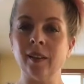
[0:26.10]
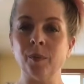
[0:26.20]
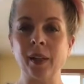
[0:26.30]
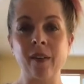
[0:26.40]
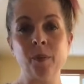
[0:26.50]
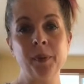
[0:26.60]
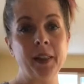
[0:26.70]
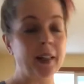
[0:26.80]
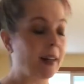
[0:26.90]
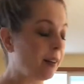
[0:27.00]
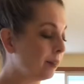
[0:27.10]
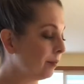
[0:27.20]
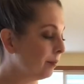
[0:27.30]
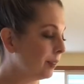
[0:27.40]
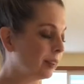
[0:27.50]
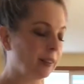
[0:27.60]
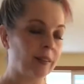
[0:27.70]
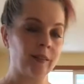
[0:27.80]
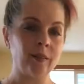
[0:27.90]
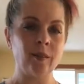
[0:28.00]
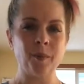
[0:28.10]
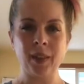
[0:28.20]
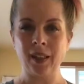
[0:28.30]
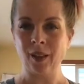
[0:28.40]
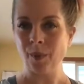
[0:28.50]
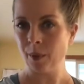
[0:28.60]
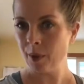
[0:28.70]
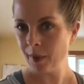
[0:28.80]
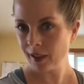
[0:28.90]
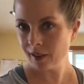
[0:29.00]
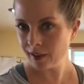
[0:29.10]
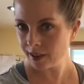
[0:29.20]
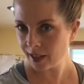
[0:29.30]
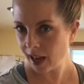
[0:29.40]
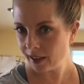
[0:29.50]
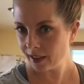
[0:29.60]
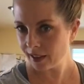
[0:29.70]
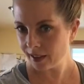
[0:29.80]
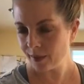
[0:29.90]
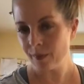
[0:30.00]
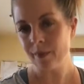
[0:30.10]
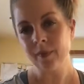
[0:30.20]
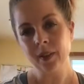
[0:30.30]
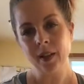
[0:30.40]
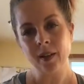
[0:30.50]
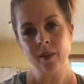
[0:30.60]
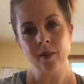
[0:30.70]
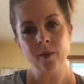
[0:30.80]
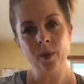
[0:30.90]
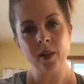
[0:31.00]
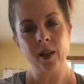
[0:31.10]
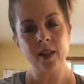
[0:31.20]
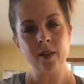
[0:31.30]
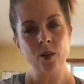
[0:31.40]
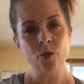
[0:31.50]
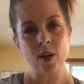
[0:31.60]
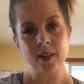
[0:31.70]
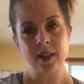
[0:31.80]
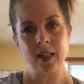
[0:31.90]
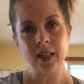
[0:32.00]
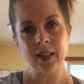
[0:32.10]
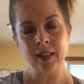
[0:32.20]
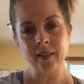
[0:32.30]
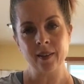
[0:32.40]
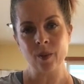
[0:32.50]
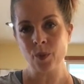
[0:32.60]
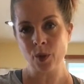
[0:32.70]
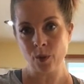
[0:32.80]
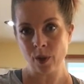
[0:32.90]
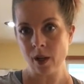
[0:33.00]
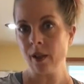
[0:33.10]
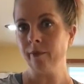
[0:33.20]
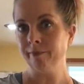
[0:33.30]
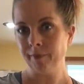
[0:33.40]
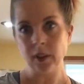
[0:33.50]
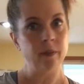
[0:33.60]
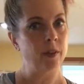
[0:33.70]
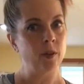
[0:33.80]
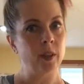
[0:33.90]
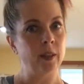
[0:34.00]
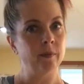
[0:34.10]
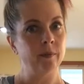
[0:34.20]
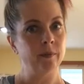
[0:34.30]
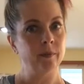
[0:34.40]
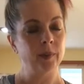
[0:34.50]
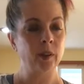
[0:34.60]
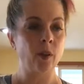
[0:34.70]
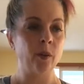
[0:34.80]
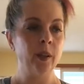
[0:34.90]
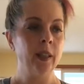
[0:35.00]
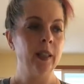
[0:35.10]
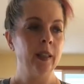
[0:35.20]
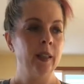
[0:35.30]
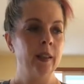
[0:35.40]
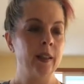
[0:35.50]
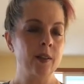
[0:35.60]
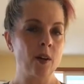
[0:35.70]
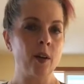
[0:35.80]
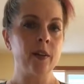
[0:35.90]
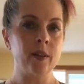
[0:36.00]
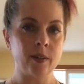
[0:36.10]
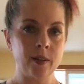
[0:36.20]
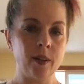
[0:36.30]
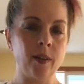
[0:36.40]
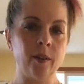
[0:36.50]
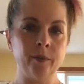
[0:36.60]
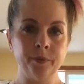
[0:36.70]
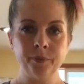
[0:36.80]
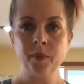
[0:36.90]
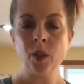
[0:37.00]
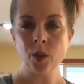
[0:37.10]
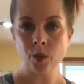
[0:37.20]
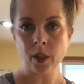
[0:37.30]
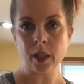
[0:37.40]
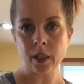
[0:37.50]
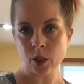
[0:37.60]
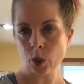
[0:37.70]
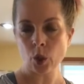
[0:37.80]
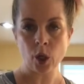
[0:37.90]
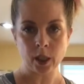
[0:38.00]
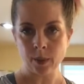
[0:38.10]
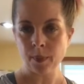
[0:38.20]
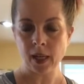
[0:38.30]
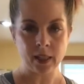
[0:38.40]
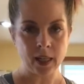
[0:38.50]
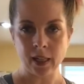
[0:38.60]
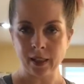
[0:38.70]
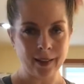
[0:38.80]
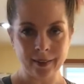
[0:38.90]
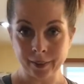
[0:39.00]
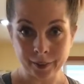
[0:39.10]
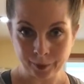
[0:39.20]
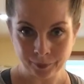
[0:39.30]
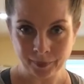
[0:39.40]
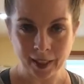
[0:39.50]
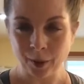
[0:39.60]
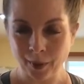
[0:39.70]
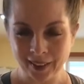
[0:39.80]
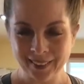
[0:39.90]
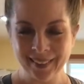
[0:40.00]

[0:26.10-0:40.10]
but I have a plate out, so I'm thinking maybe I'll make a little salad and kind of with a nice little dressing and some tuna. Love tuna. So let's call this, tuna and talk and ballet. I don't know. Anyway.